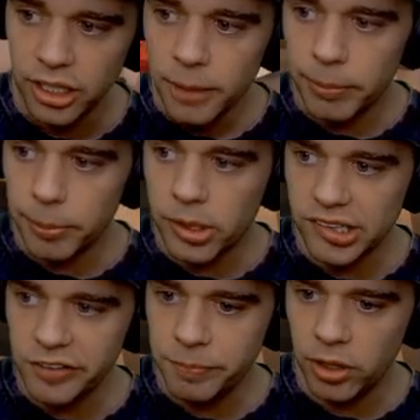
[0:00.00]
but because
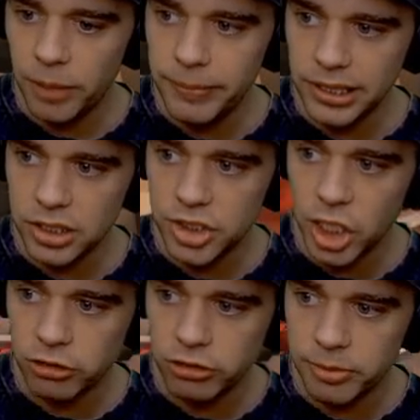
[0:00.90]
I've put a milk
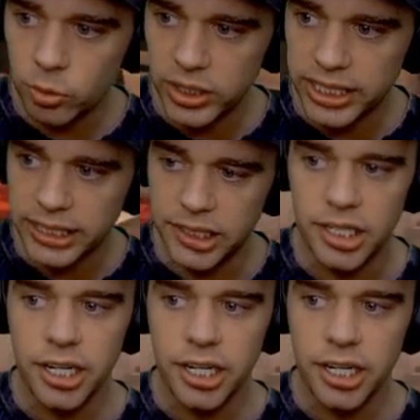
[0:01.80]
jar in between,